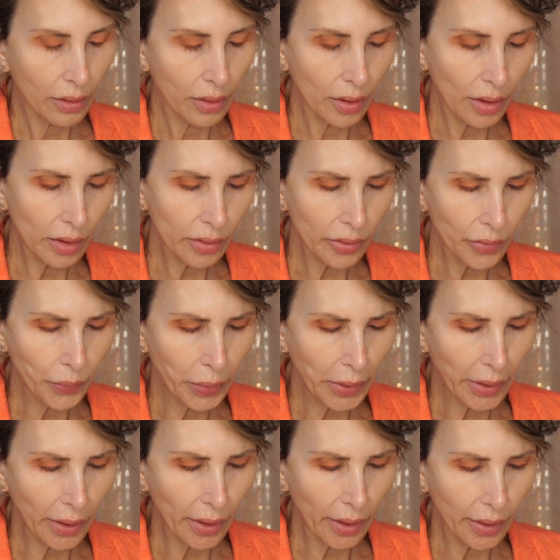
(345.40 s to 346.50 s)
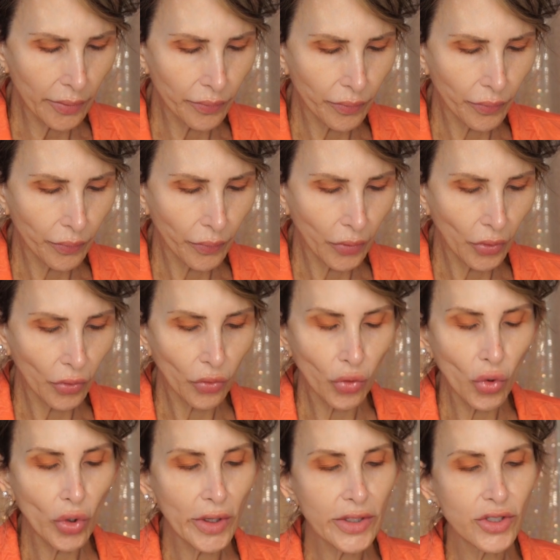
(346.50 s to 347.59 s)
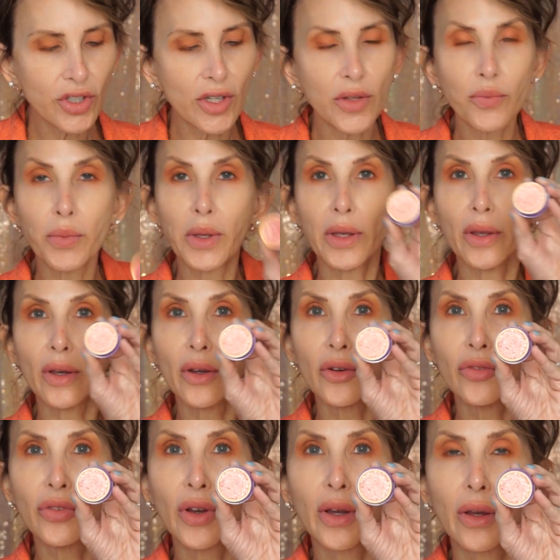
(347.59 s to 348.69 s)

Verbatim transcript: ColourPop Roy G. Biv.